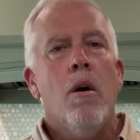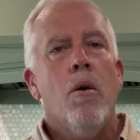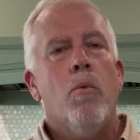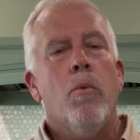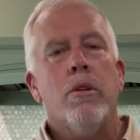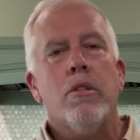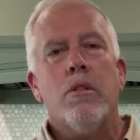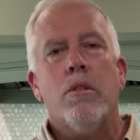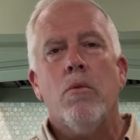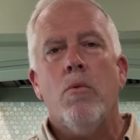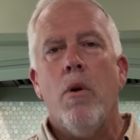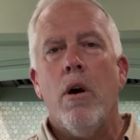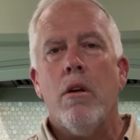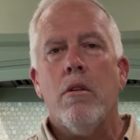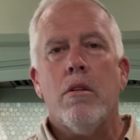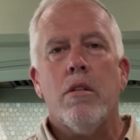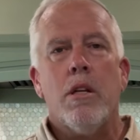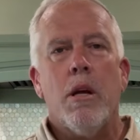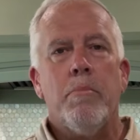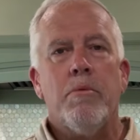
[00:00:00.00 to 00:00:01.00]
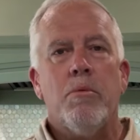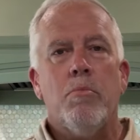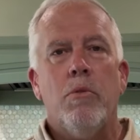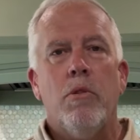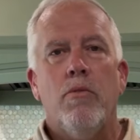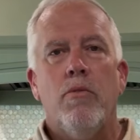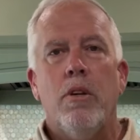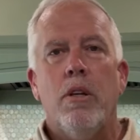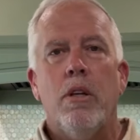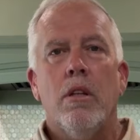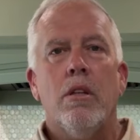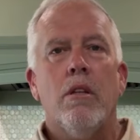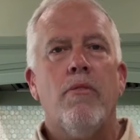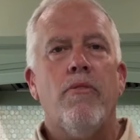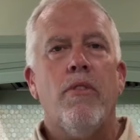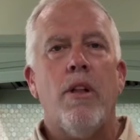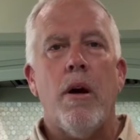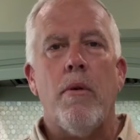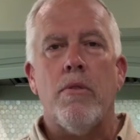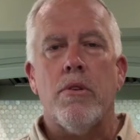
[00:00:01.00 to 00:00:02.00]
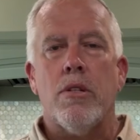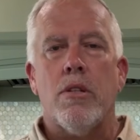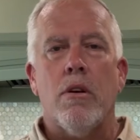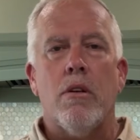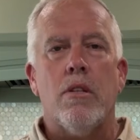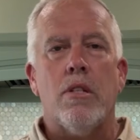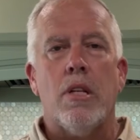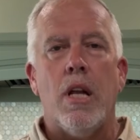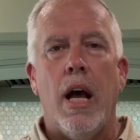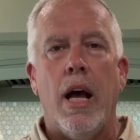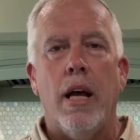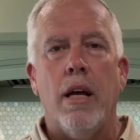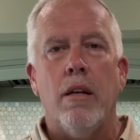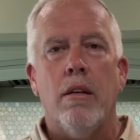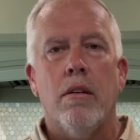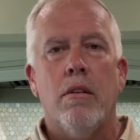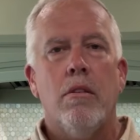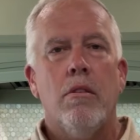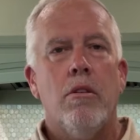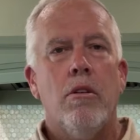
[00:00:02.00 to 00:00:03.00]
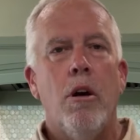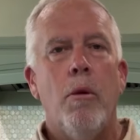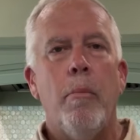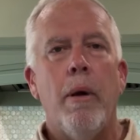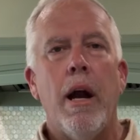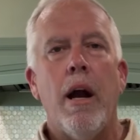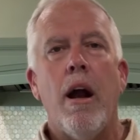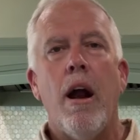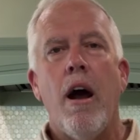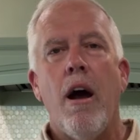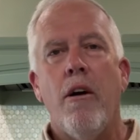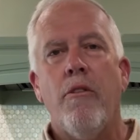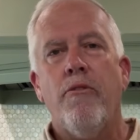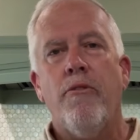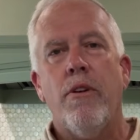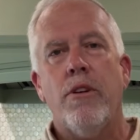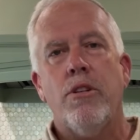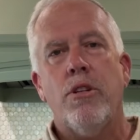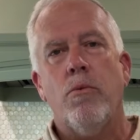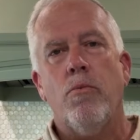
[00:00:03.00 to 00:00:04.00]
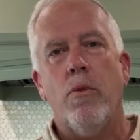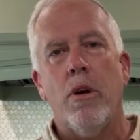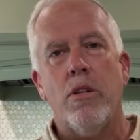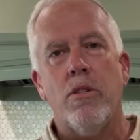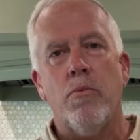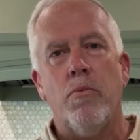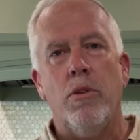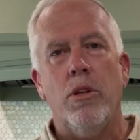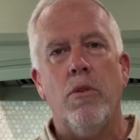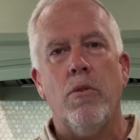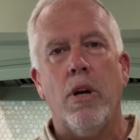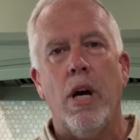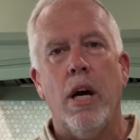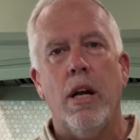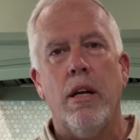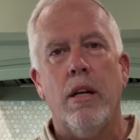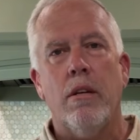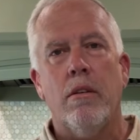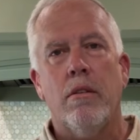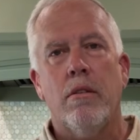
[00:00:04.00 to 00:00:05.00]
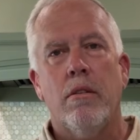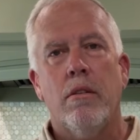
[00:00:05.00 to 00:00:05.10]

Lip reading: Once the water stops moving, the flower starts dying, no matter how fresh it was when you cut it.